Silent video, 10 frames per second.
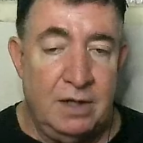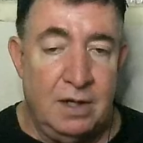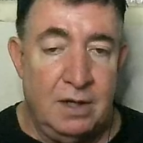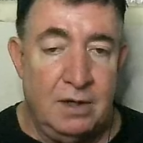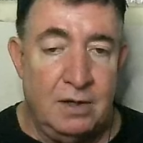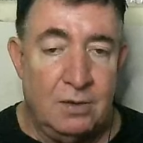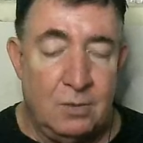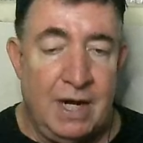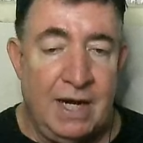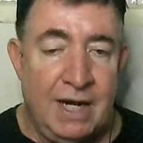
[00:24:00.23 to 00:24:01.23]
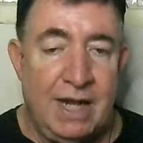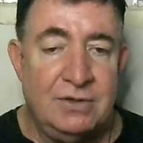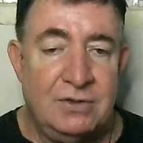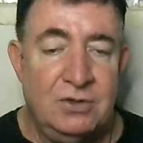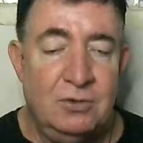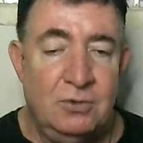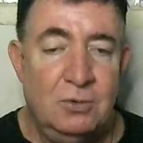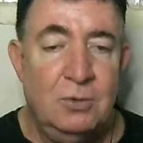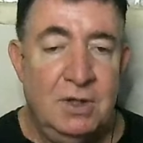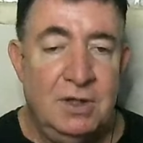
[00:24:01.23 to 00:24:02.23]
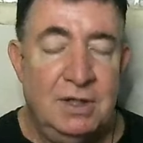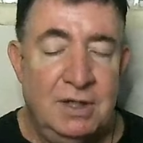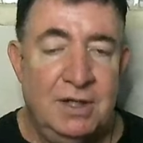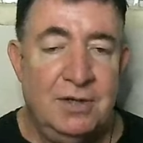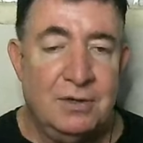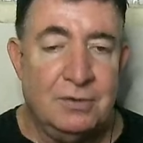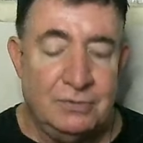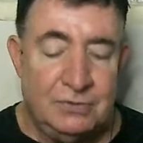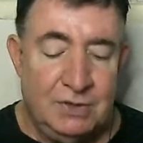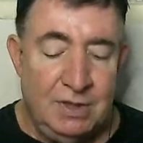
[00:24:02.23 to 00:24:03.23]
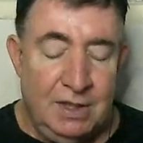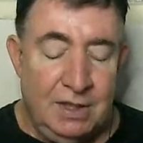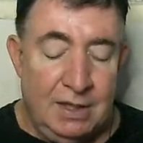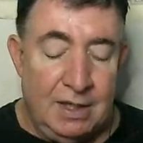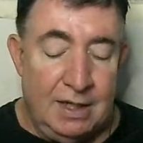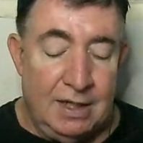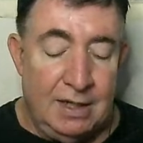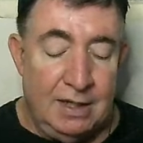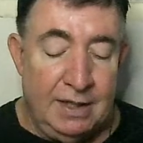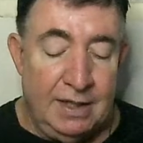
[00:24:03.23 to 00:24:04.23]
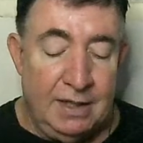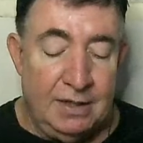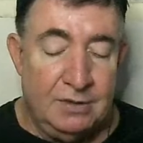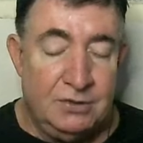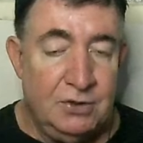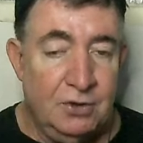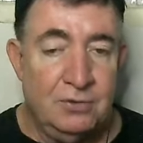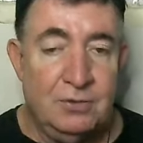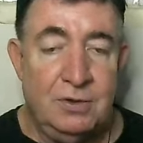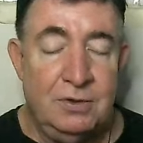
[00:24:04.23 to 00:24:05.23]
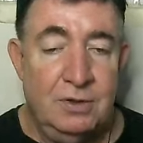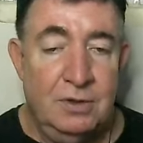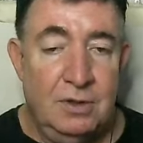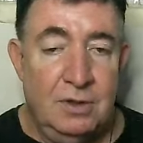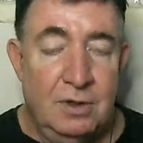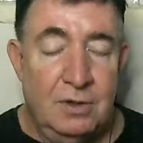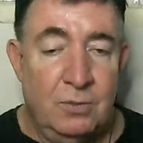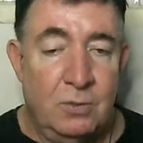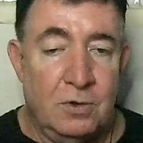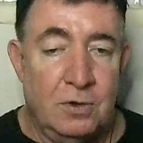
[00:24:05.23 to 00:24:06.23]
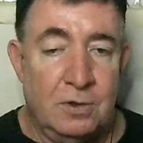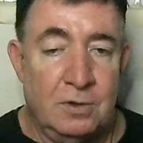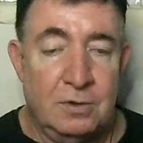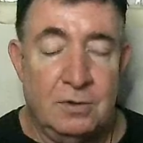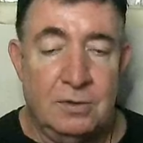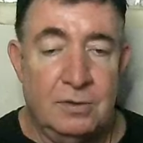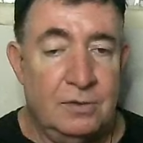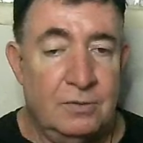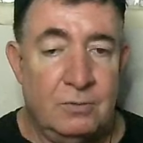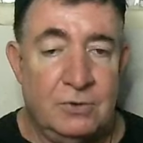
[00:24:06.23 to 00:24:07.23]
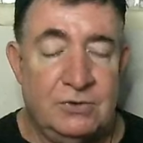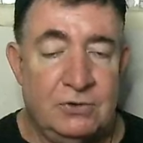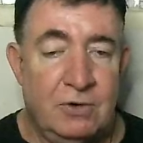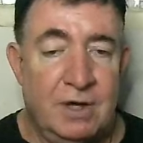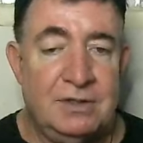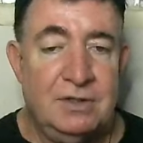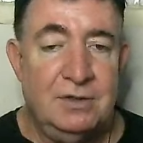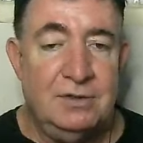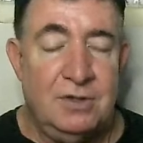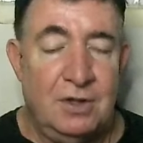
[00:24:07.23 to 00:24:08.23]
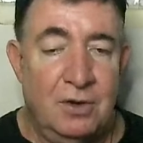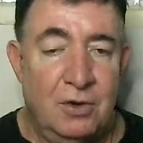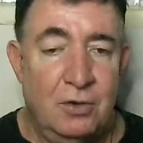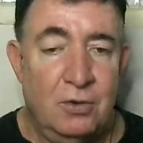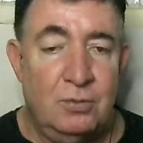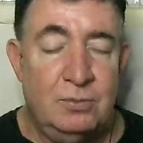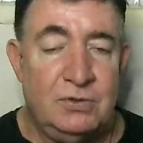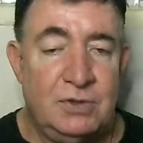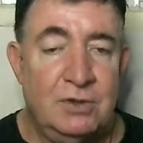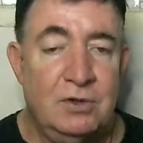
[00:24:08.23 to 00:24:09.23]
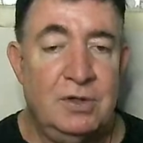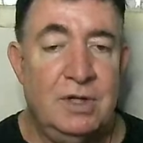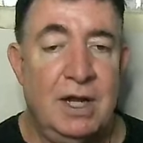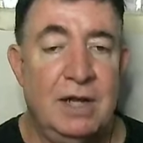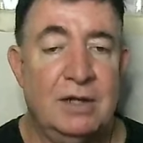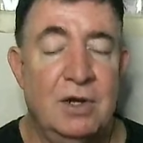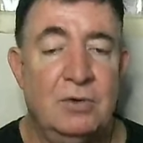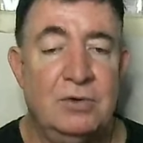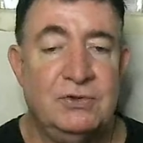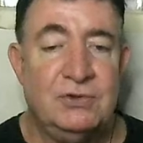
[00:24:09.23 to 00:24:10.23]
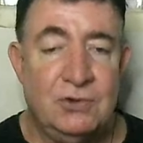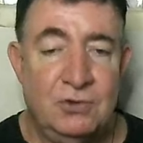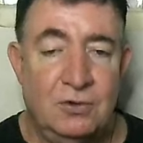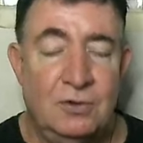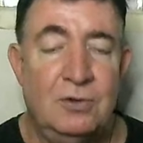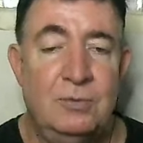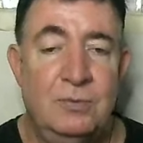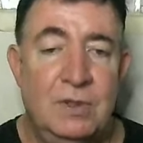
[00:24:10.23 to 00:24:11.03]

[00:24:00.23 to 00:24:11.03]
uh, or right at two years. Uh, and children were restricted to homes. They could not go to school.